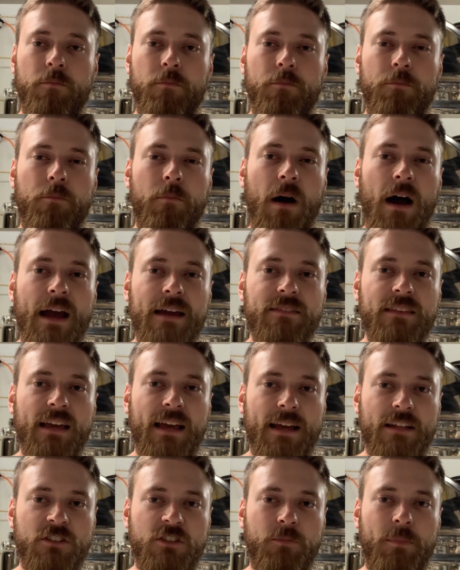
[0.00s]
Mind the
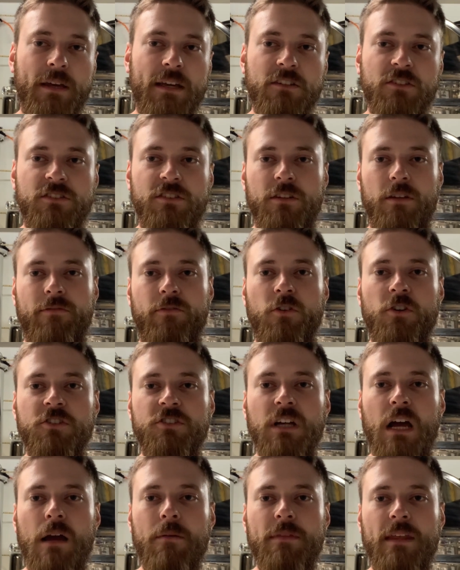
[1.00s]
headspace. The first
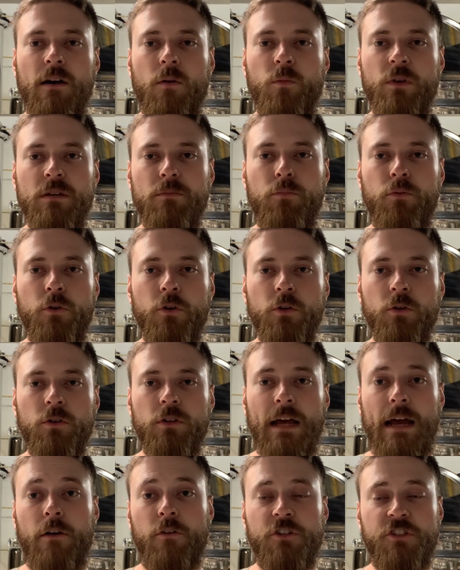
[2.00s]
time that we brewed
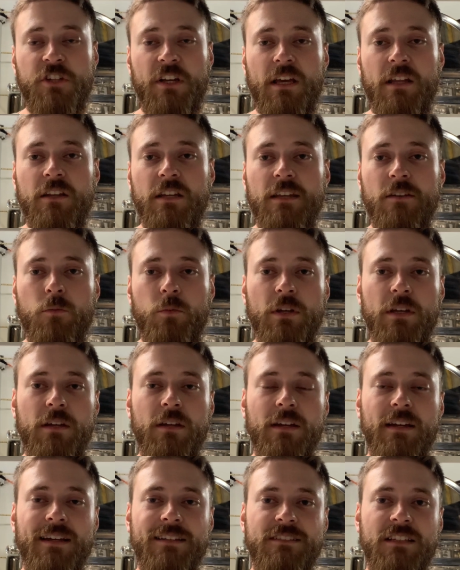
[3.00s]
our shandy, we
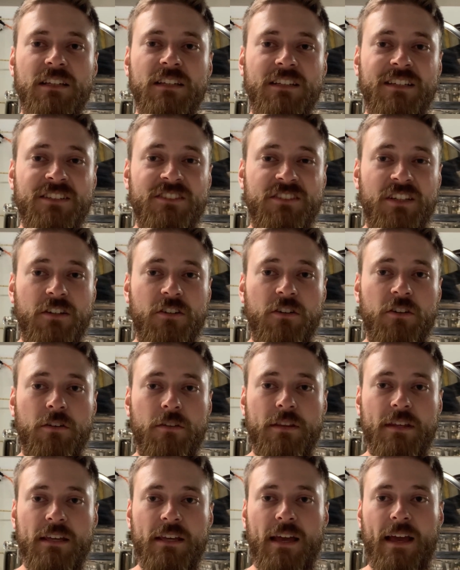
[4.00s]
didn't consider
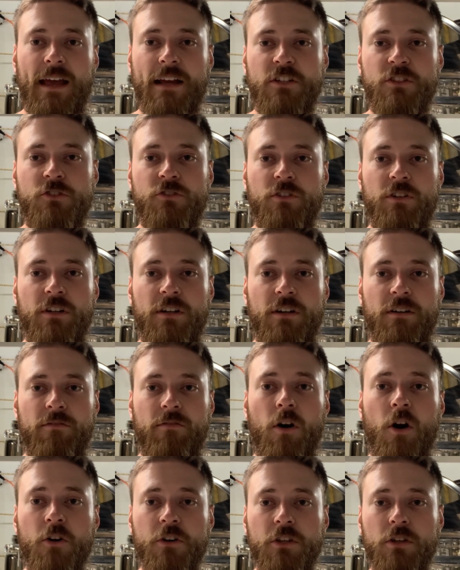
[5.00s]
the extra
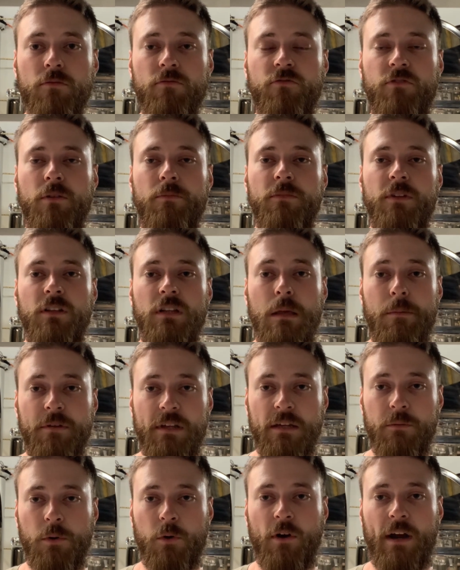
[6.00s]
volume from the
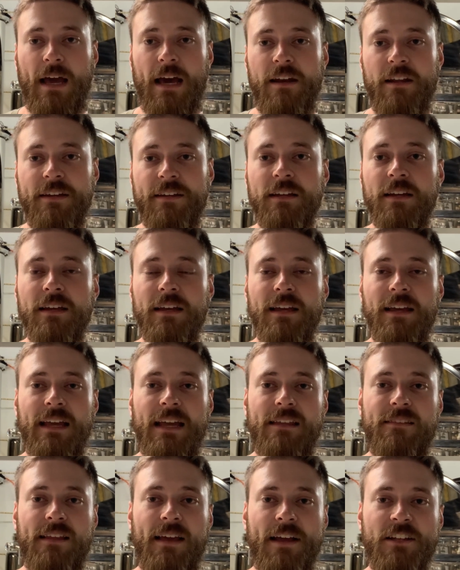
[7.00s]
lemonade we were adding,
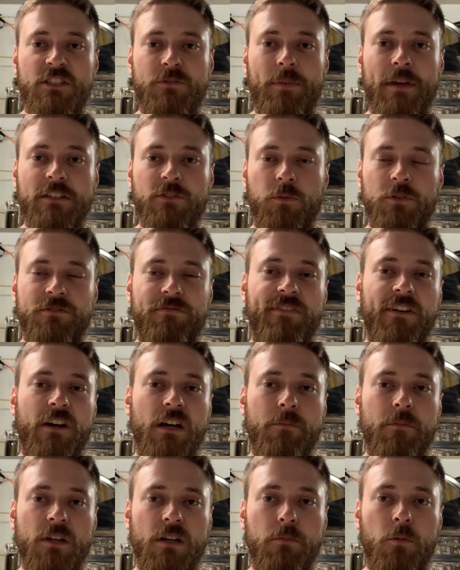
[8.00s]
and the headspace was very
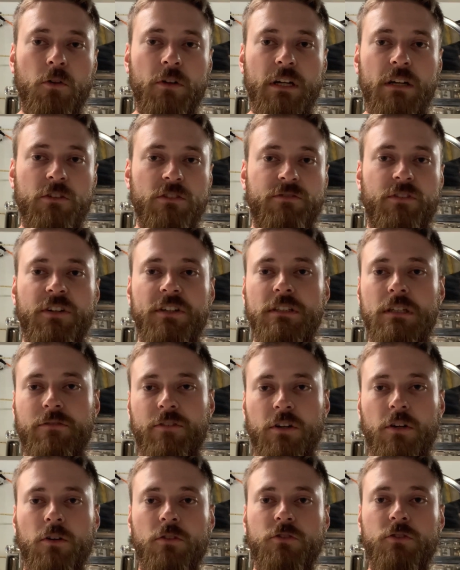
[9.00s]
minimal and it was very
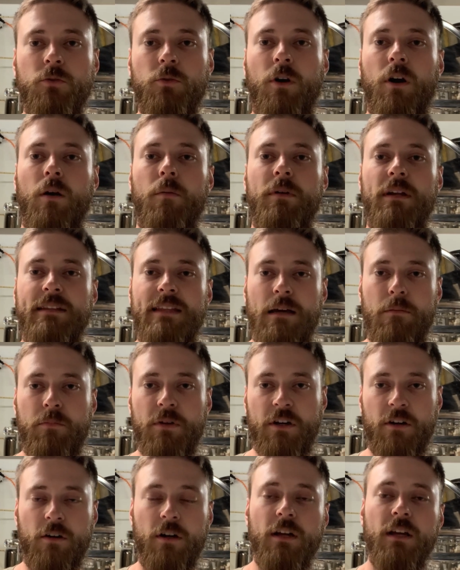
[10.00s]
difficult to carbonate that
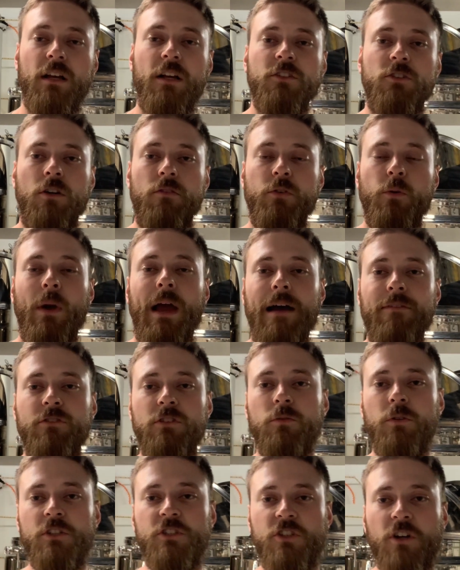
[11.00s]
beer. So if you have
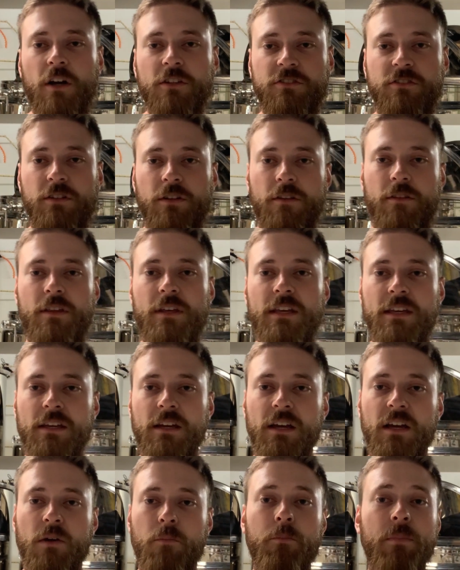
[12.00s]
to adjust the
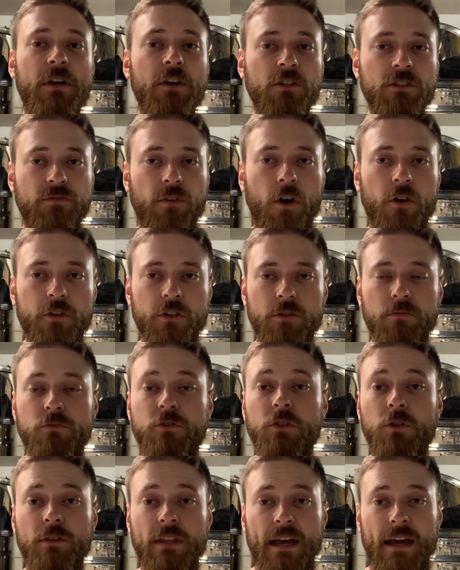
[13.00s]
beer's volume,
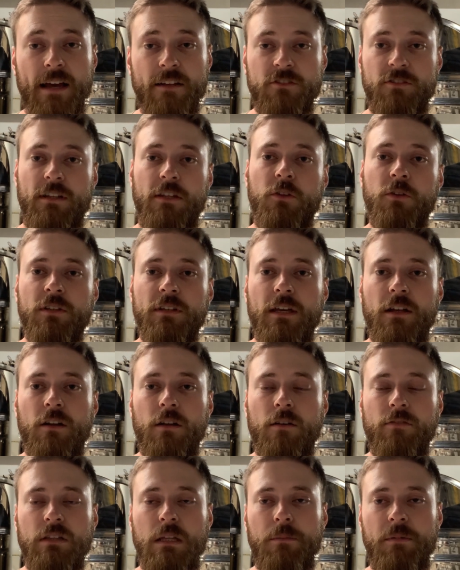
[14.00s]
do that so that you can get
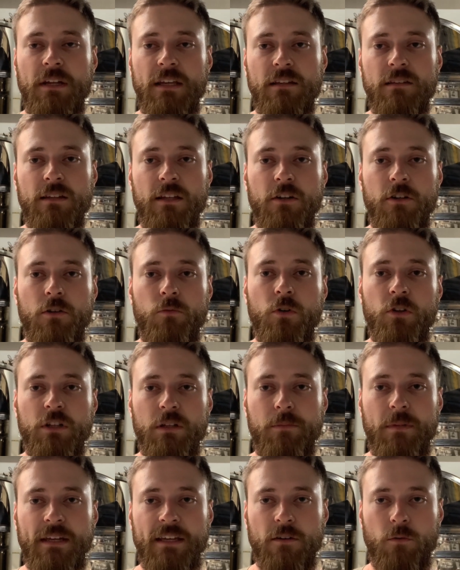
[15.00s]
enough lemonade in there to really
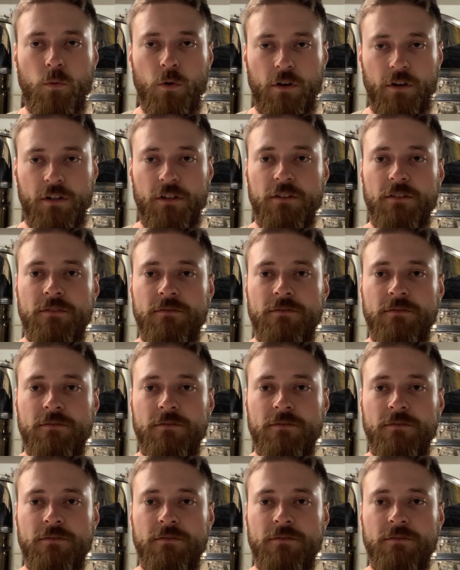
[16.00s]
make it work.